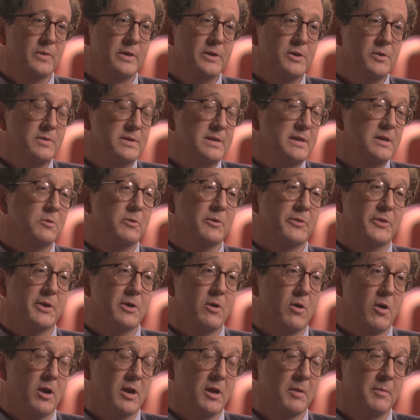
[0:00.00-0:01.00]
when you deal with an
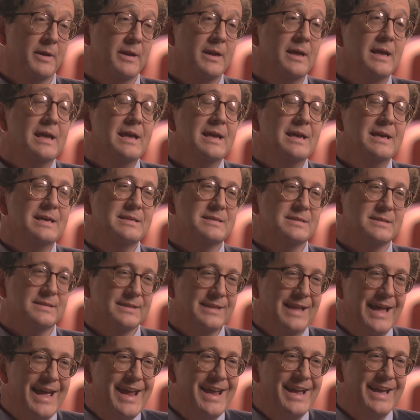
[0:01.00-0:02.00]
argument is
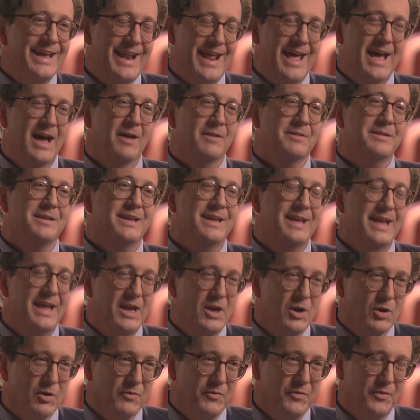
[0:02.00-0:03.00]
lay it out
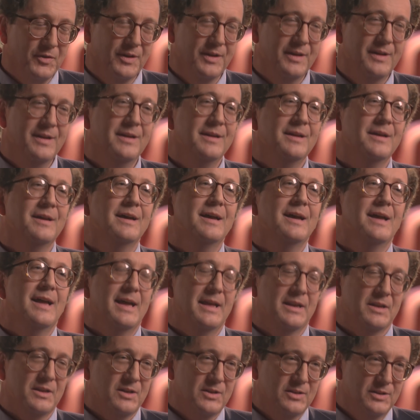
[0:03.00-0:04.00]
carefully
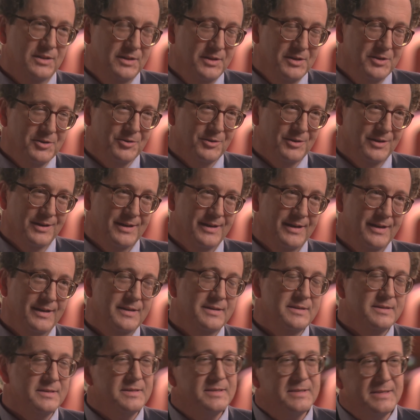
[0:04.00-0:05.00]
and clearly,
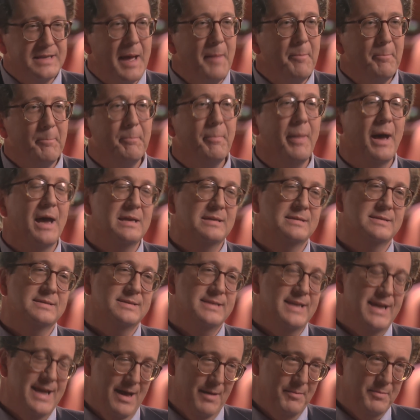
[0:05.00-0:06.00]
step by
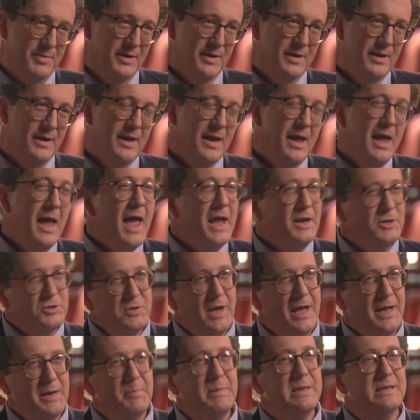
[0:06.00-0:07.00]
step, and
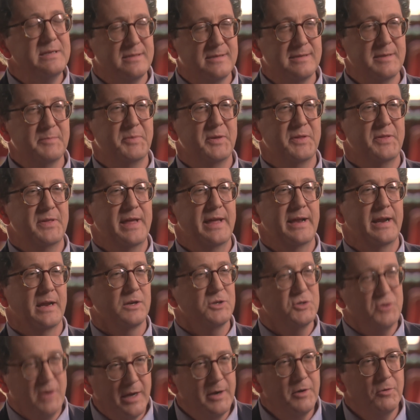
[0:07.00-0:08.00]
try to be
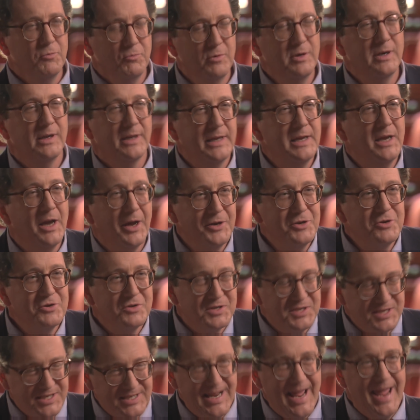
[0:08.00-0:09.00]
sympathetic. Try to really
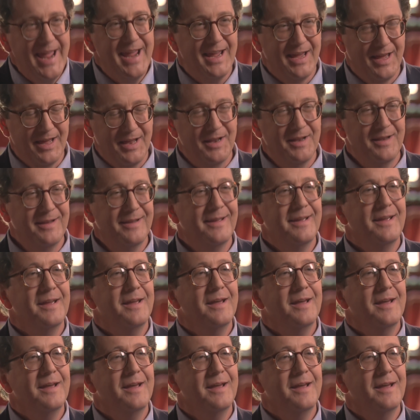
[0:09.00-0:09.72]
understand